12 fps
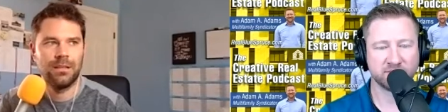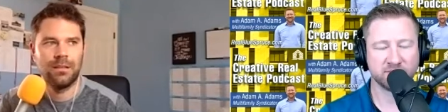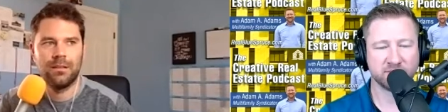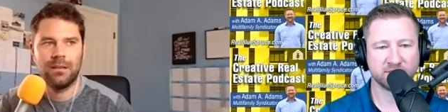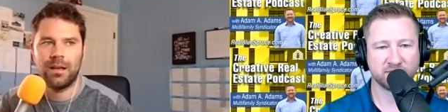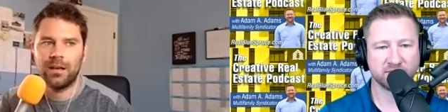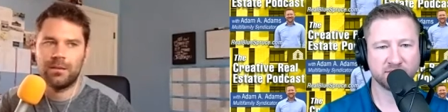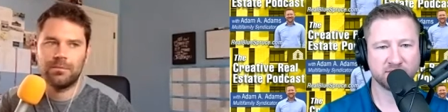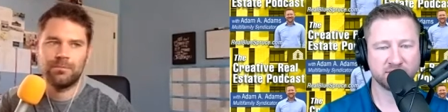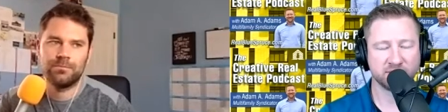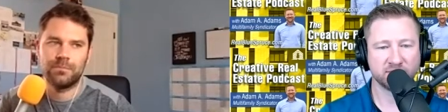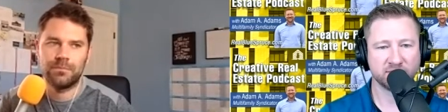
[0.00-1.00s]
Speaker 1: uh, um,
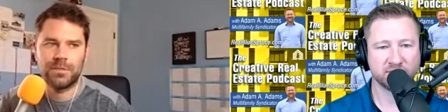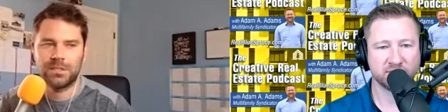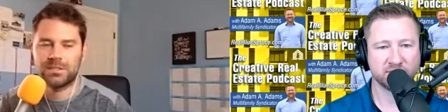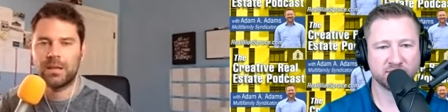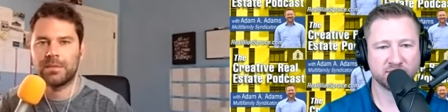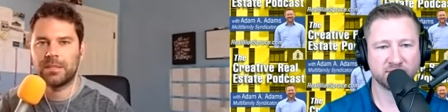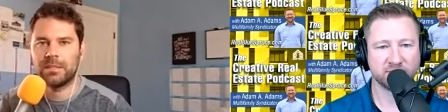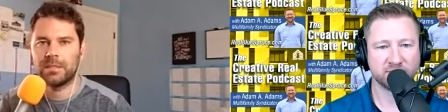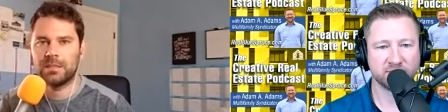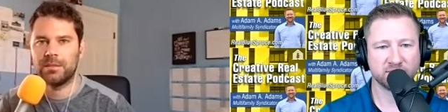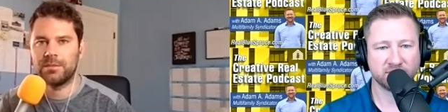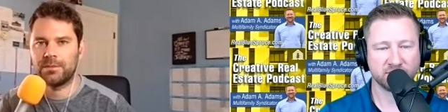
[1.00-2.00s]
just something to
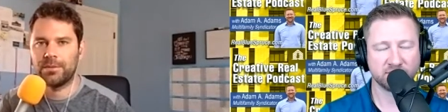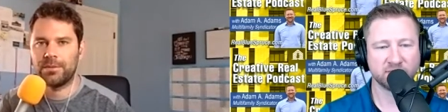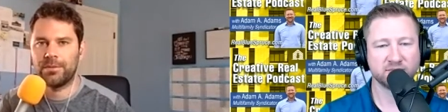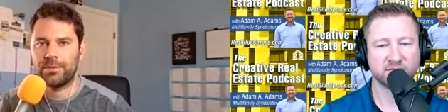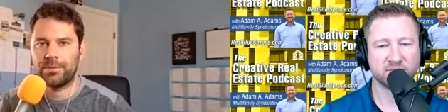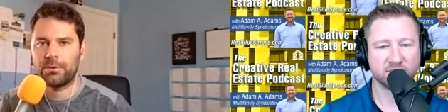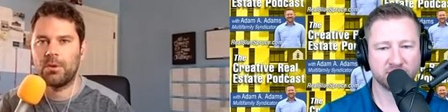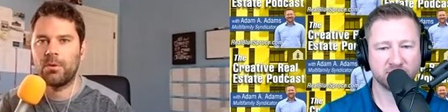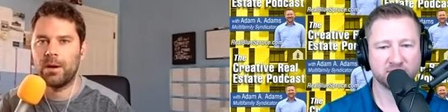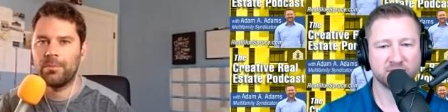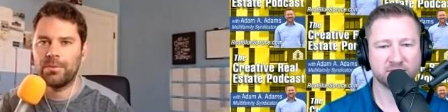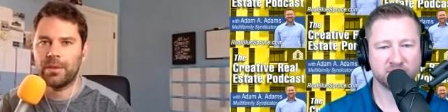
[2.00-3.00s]
to throw up
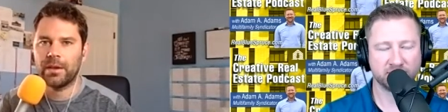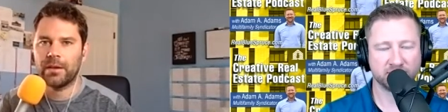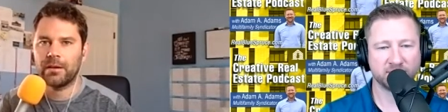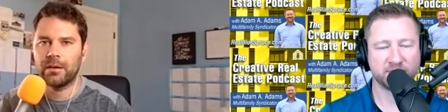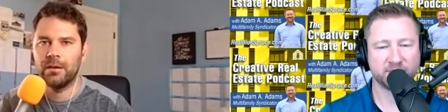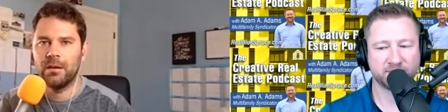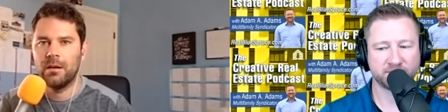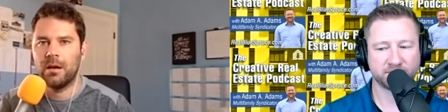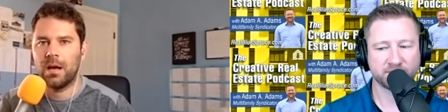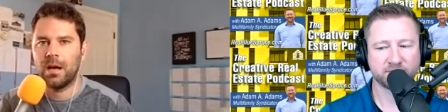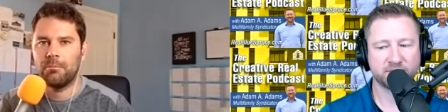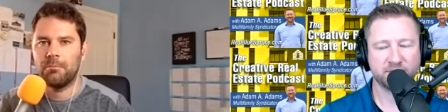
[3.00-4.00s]
there.
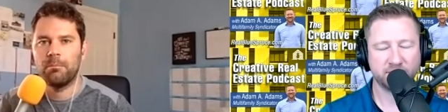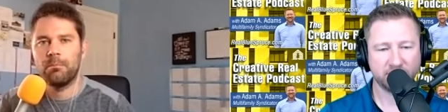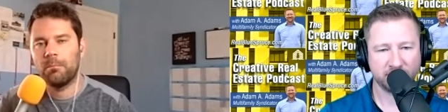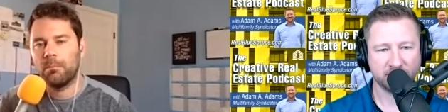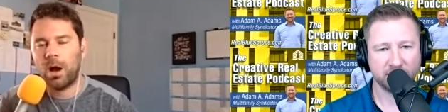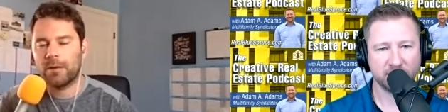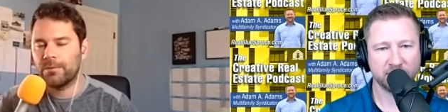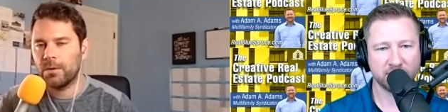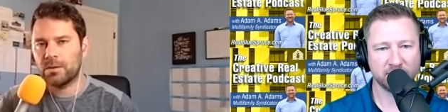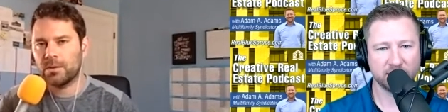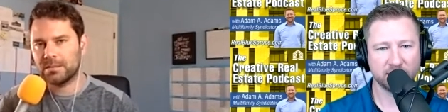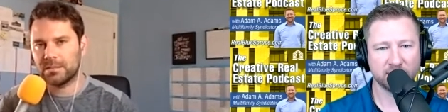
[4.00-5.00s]
Um, our
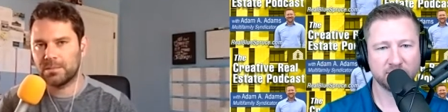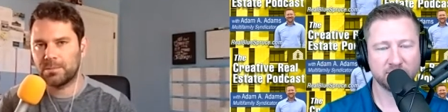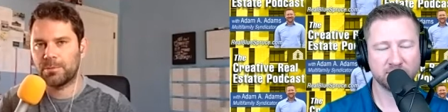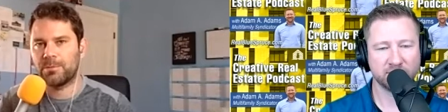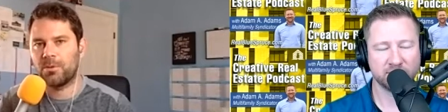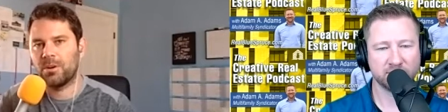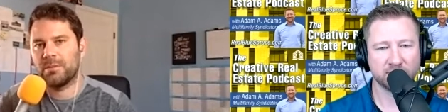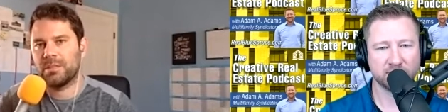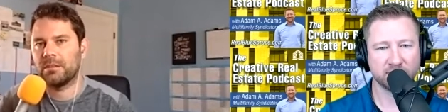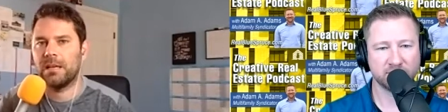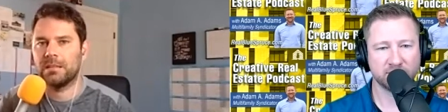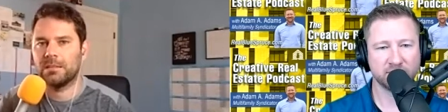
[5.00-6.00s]
focus is performing.
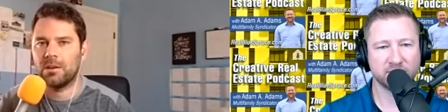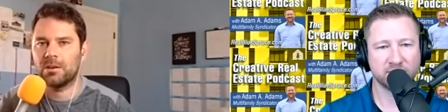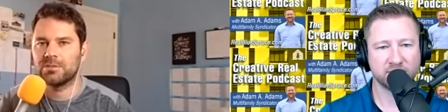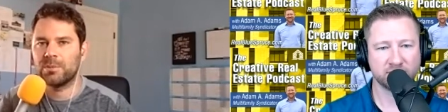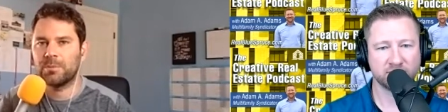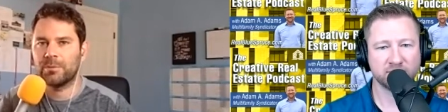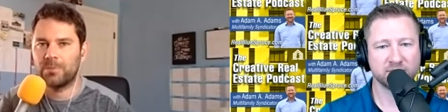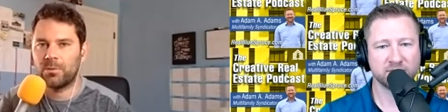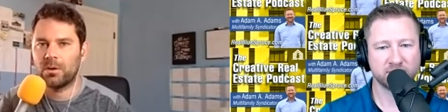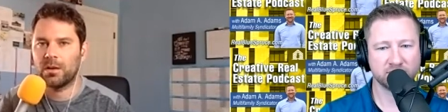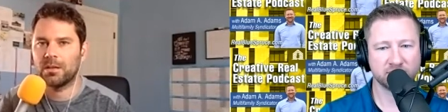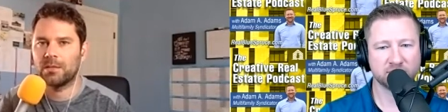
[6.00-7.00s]
As long as we
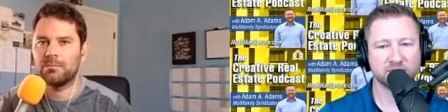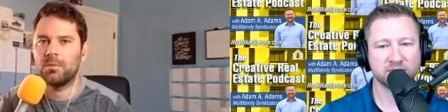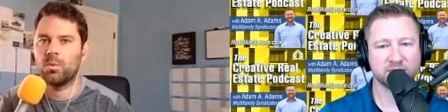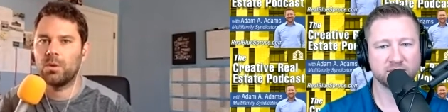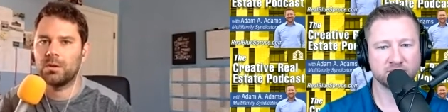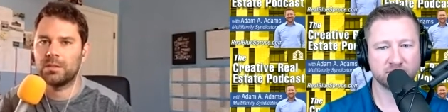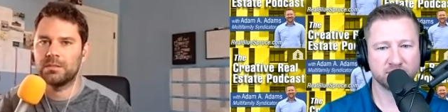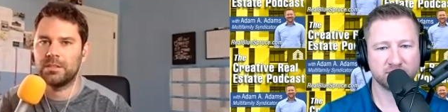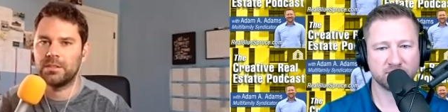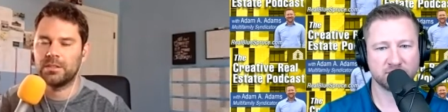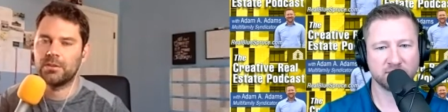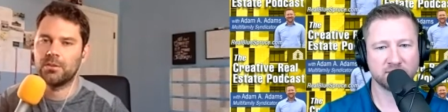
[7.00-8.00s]
perform, we'll continue to
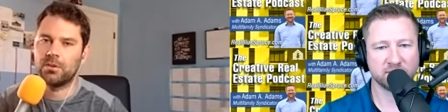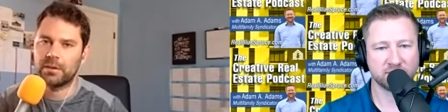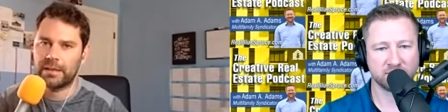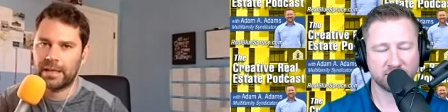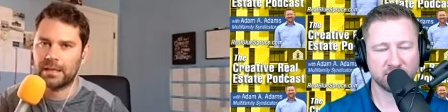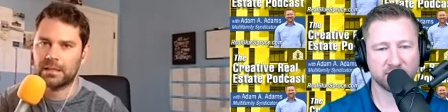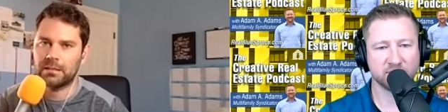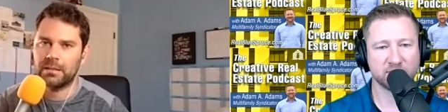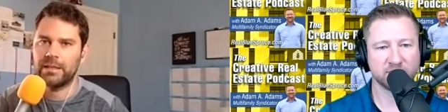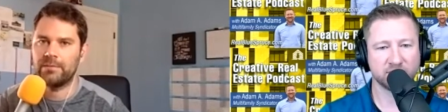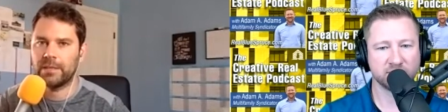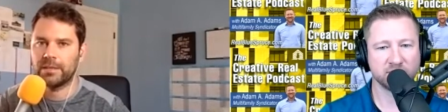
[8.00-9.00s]
grow organically.
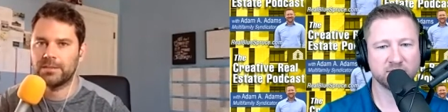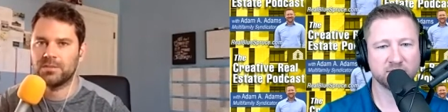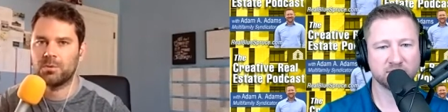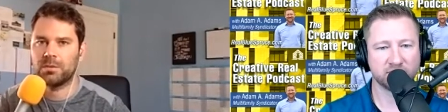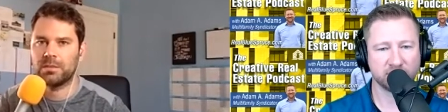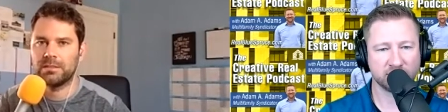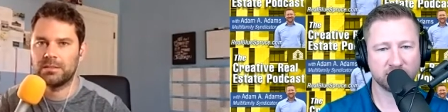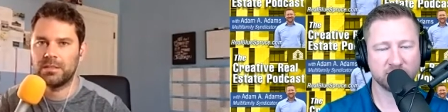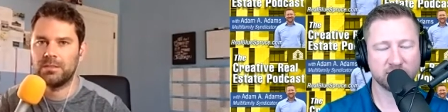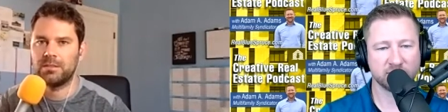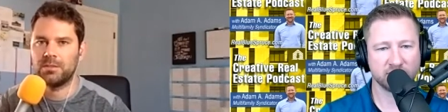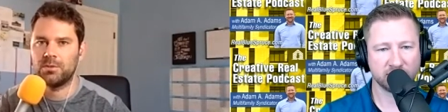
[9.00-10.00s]
Investors will continue
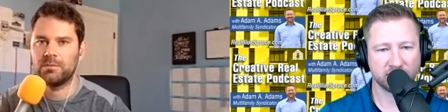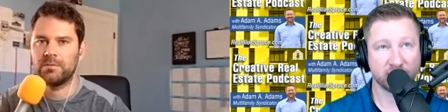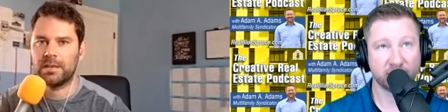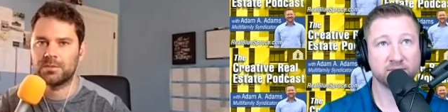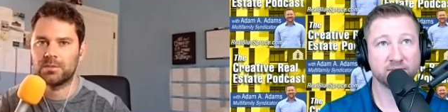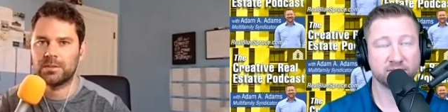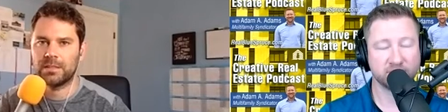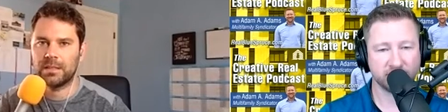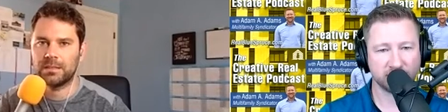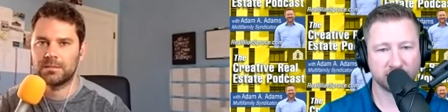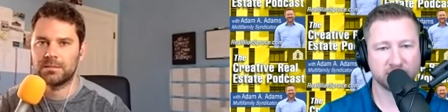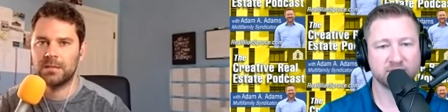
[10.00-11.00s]
to invest with
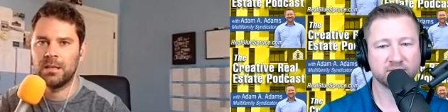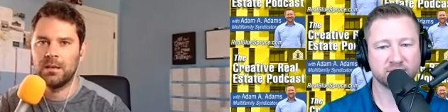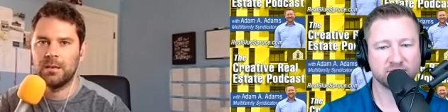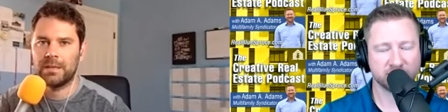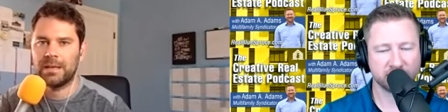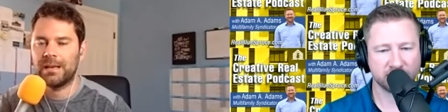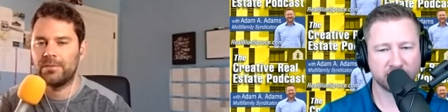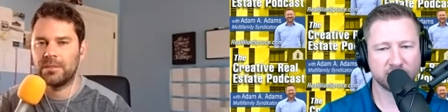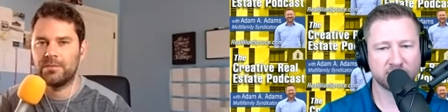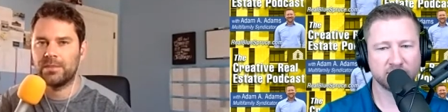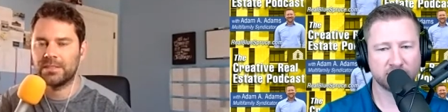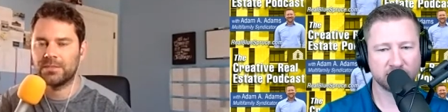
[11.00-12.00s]
us. I mean, I have an
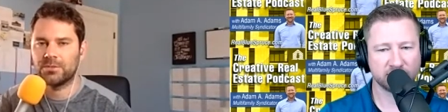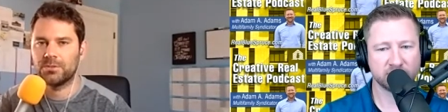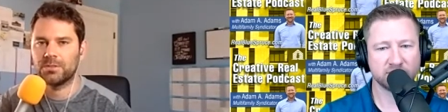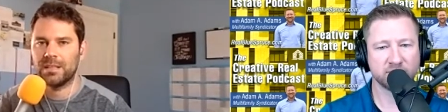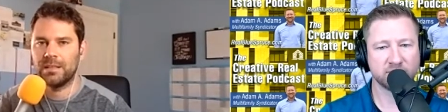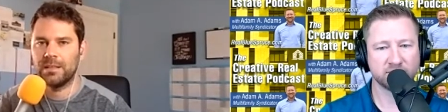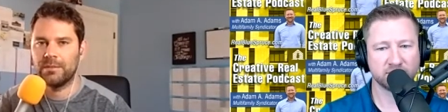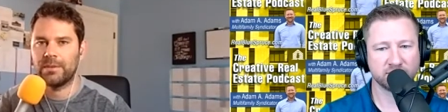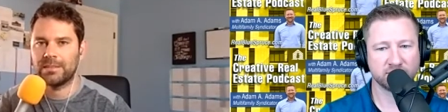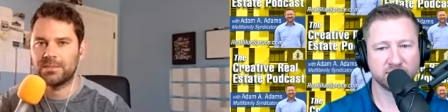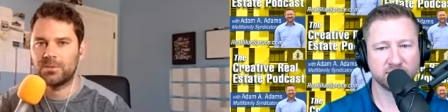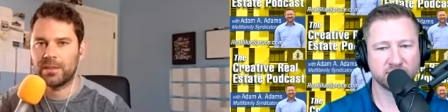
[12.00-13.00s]
investor who's let, invested
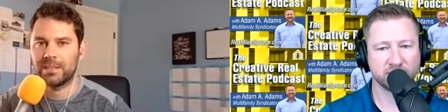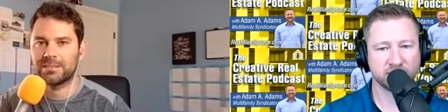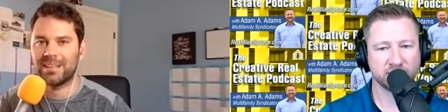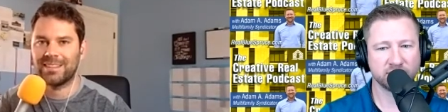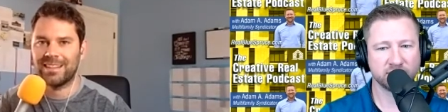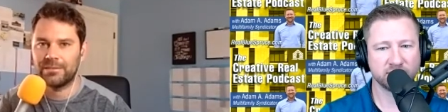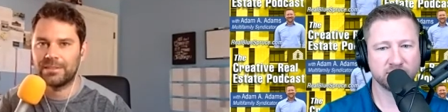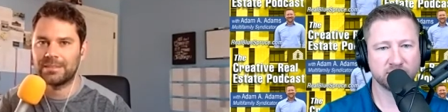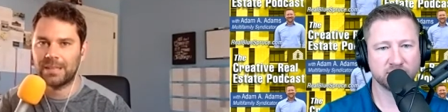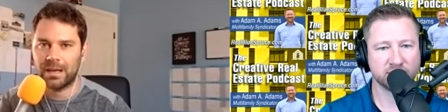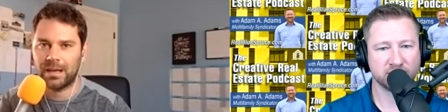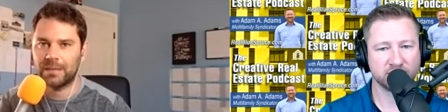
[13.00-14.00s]
with us 11
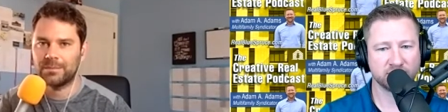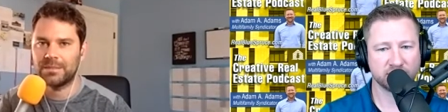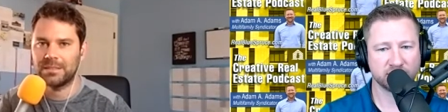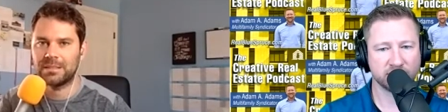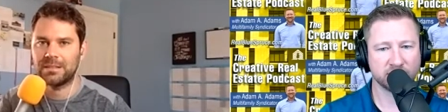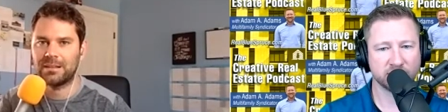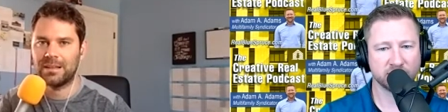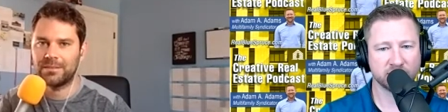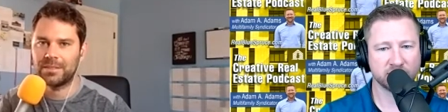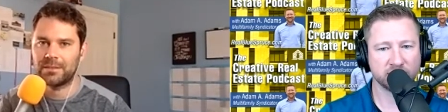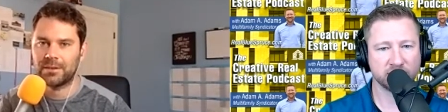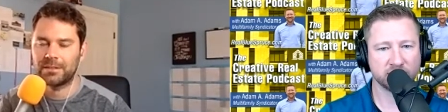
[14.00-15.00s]
times. He's in 11 of
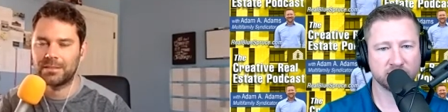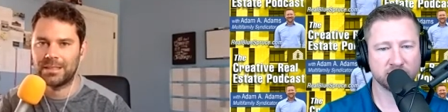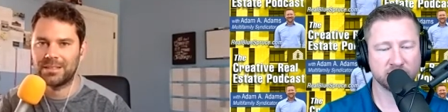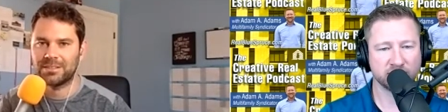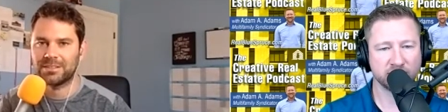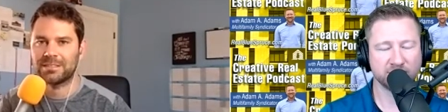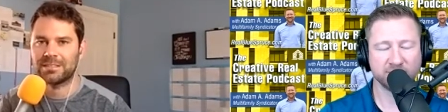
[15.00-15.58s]
our deals